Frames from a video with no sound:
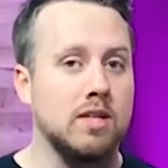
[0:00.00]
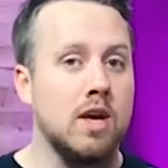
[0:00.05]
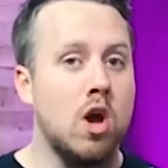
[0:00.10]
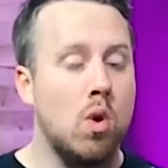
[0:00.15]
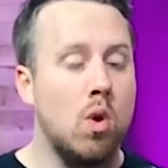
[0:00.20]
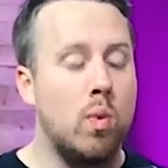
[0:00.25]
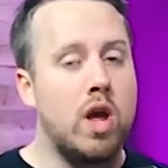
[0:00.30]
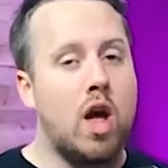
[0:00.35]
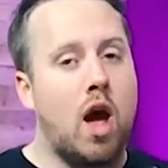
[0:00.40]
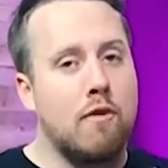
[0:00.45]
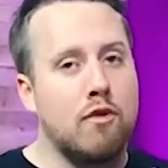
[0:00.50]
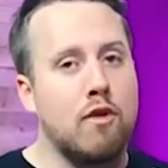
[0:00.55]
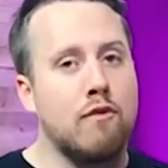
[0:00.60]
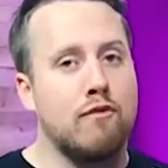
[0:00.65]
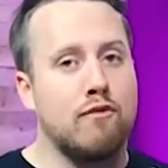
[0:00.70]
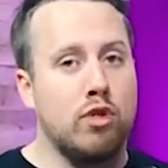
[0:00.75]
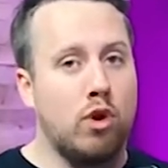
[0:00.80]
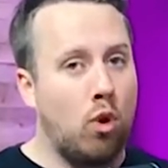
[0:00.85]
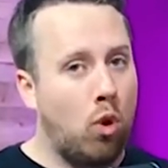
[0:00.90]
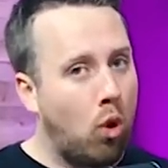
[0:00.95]
we offer
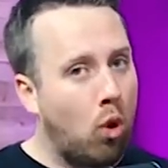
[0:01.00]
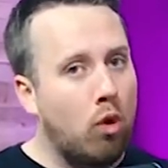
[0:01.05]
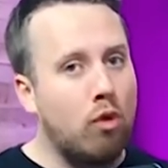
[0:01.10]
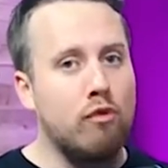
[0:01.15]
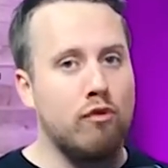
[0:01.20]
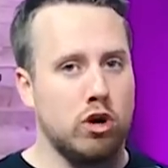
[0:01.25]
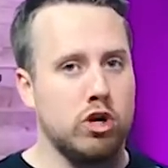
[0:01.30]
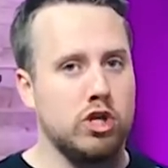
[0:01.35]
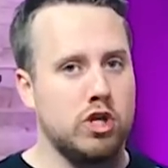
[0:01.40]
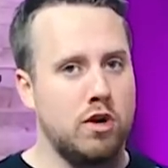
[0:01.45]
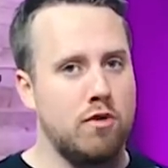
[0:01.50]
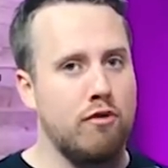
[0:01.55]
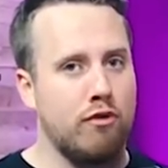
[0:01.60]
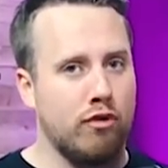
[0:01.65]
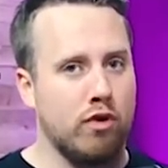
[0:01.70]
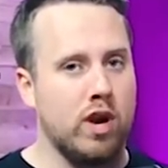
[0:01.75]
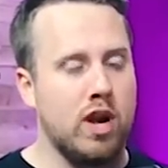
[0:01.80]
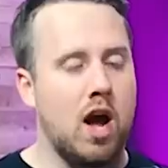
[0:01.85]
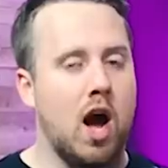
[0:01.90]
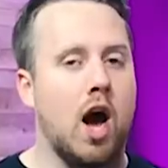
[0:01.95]
the whole version
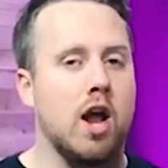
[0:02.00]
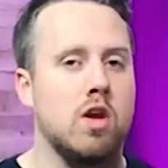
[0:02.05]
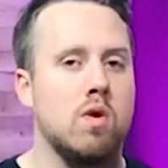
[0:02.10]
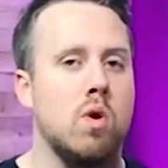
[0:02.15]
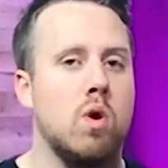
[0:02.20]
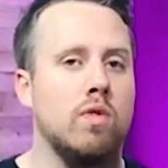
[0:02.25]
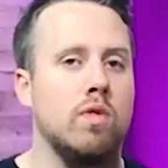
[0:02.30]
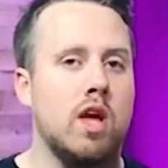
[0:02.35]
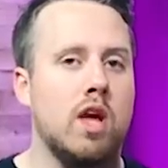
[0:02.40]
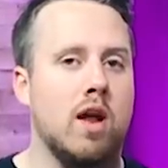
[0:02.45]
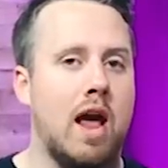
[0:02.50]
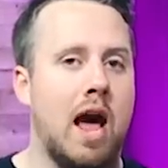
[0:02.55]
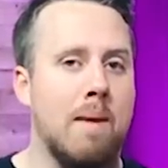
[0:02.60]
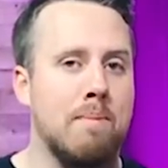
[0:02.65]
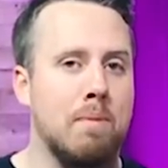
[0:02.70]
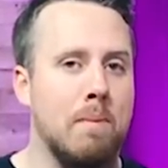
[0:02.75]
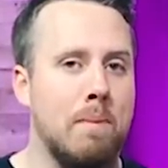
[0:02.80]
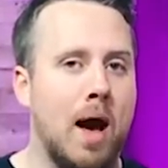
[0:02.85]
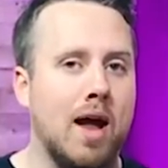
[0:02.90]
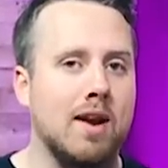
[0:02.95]
free audio only on Apple
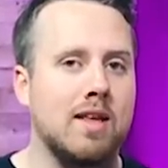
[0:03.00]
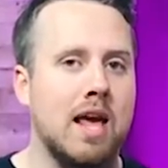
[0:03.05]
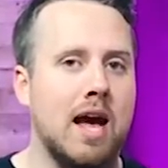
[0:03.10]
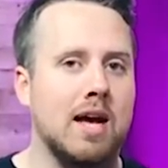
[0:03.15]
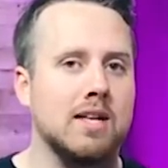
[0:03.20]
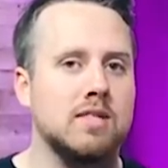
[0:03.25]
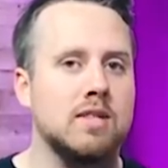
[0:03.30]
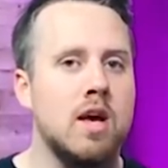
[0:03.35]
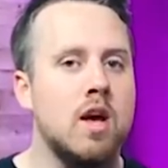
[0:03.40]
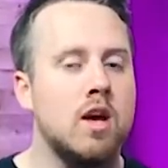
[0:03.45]
Podcasts,